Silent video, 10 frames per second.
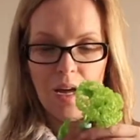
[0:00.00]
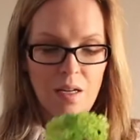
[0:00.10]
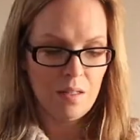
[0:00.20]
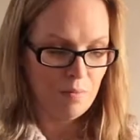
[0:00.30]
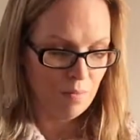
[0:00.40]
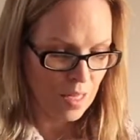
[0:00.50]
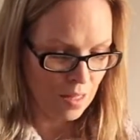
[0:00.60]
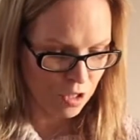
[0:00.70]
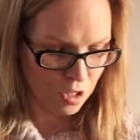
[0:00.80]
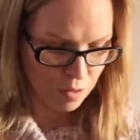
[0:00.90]
cut,
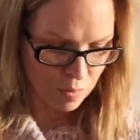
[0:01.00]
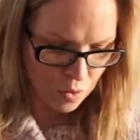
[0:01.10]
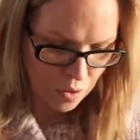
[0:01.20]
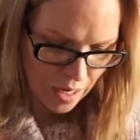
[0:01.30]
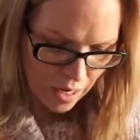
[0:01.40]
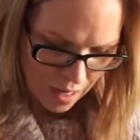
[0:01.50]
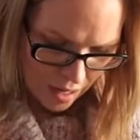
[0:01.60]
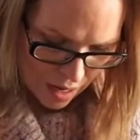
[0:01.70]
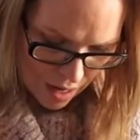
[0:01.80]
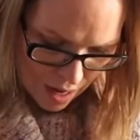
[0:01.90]
make the tube smaller,
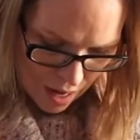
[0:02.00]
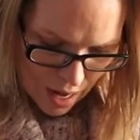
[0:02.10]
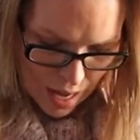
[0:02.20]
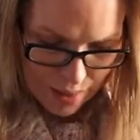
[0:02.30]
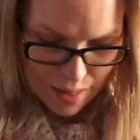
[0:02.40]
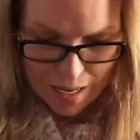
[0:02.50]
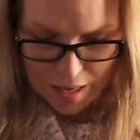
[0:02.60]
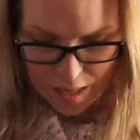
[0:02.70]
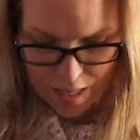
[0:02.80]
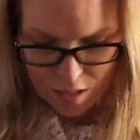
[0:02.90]
and
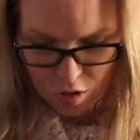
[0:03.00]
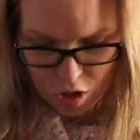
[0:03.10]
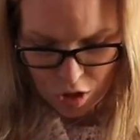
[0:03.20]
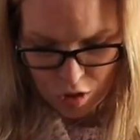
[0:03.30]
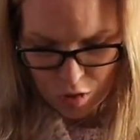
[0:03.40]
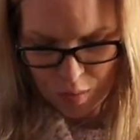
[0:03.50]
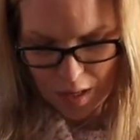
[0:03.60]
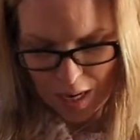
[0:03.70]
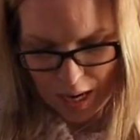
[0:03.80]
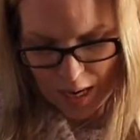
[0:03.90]
then it's the tube
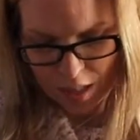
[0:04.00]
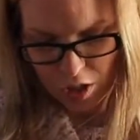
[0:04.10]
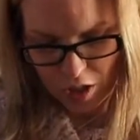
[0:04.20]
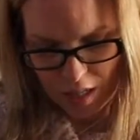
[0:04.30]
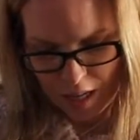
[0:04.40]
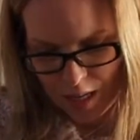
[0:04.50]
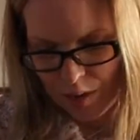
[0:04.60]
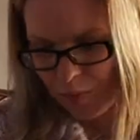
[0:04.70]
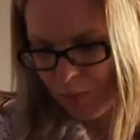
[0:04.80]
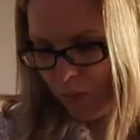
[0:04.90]
that actually
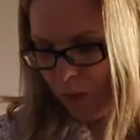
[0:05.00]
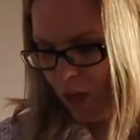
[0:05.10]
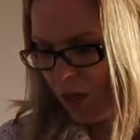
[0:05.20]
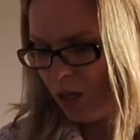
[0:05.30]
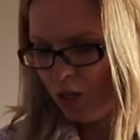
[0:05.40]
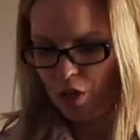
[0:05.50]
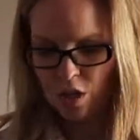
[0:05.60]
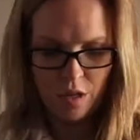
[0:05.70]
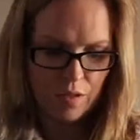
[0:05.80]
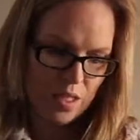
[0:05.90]

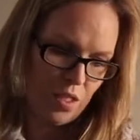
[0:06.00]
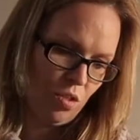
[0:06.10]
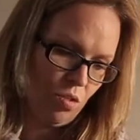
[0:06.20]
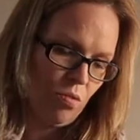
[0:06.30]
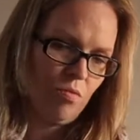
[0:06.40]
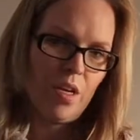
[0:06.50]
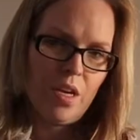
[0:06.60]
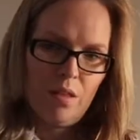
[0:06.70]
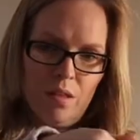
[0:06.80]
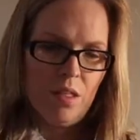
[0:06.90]
goes into the
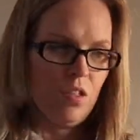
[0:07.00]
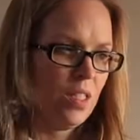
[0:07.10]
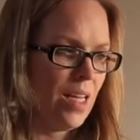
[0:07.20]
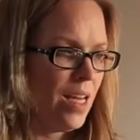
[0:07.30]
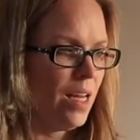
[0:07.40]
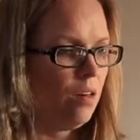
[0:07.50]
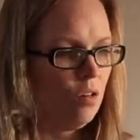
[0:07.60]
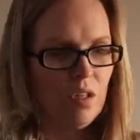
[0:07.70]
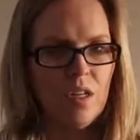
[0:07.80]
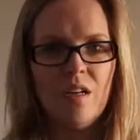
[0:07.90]
wreath. So just in
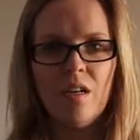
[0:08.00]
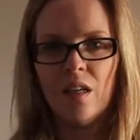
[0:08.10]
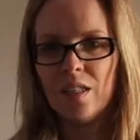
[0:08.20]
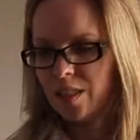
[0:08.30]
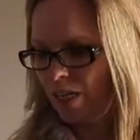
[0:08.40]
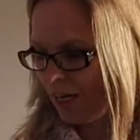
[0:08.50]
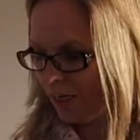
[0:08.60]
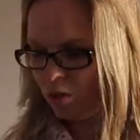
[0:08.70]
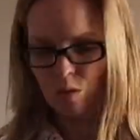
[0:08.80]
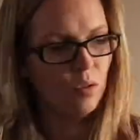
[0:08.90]
on a nice
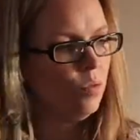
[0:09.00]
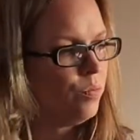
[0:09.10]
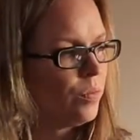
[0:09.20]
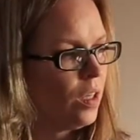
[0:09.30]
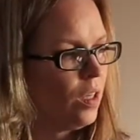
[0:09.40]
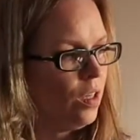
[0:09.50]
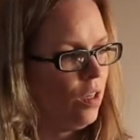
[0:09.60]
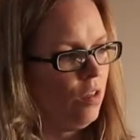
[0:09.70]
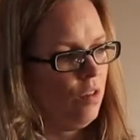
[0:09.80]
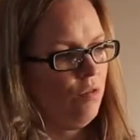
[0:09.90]
angle
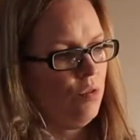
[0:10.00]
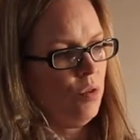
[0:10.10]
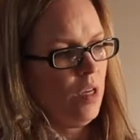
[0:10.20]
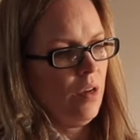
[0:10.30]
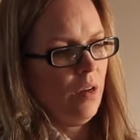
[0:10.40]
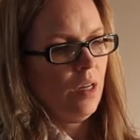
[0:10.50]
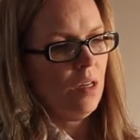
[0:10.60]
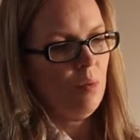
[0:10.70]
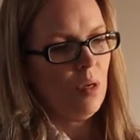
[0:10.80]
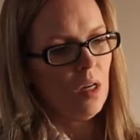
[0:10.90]
for you. And I'm
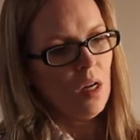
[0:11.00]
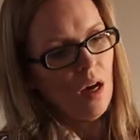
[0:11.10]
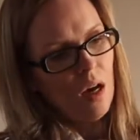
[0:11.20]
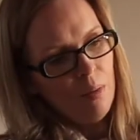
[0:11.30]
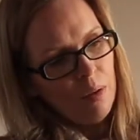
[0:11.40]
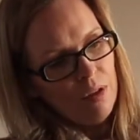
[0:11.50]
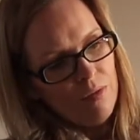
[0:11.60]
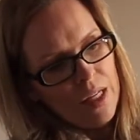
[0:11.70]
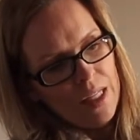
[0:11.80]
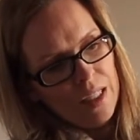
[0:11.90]
going to put a couple
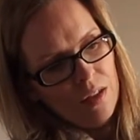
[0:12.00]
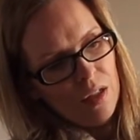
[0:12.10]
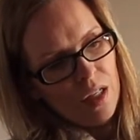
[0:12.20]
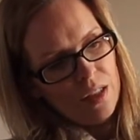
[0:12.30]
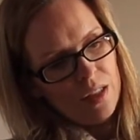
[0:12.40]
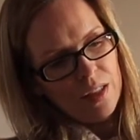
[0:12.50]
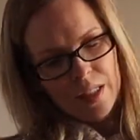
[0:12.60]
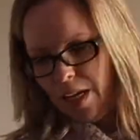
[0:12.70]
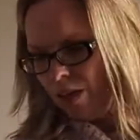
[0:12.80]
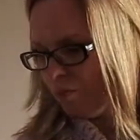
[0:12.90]
of these little clusters
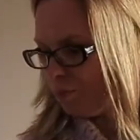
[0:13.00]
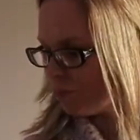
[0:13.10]
in,